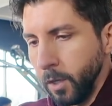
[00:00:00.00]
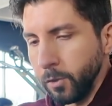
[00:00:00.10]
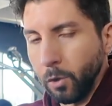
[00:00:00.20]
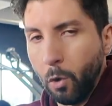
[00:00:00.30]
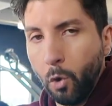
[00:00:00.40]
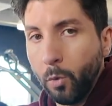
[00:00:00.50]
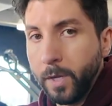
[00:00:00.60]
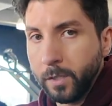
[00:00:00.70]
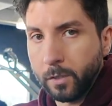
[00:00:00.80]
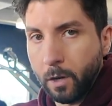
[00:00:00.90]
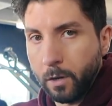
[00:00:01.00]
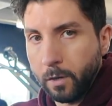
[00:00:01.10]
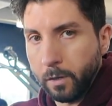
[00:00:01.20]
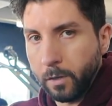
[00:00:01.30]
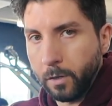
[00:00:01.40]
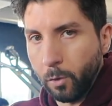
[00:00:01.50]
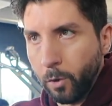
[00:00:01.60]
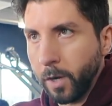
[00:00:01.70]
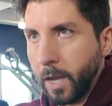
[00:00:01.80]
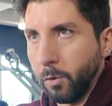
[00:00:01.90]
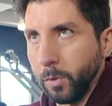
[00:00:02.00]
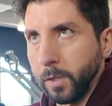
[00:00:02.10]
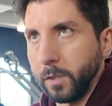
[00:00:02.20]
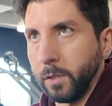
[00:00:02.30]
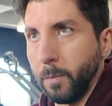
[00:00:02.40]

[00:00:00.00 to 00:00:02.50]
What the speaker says: So always start your workout with